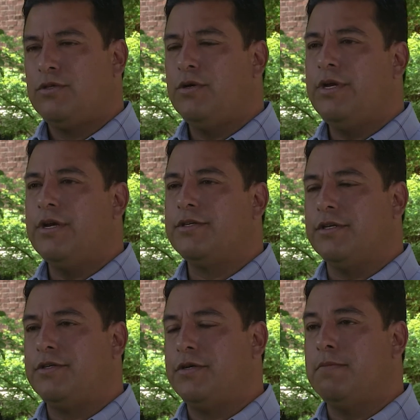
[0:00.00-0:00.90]
2 years
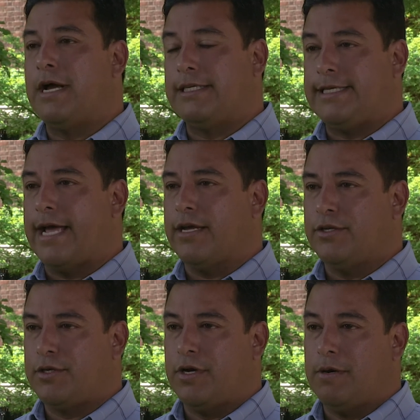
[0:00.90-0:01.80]
into my
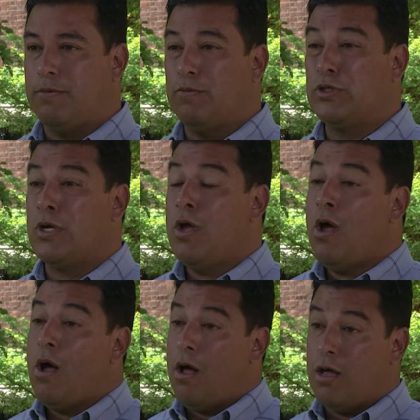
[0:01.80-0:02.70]
second term was
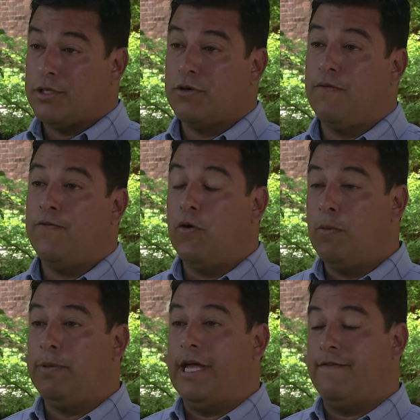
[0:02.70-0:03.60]
also a
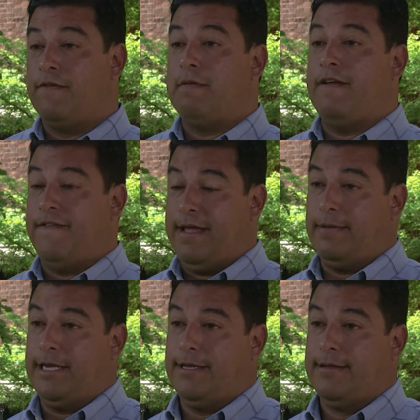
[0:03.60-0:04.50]
full plate for my
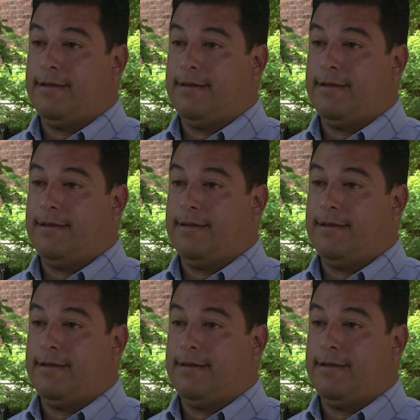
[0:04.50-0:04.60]
family.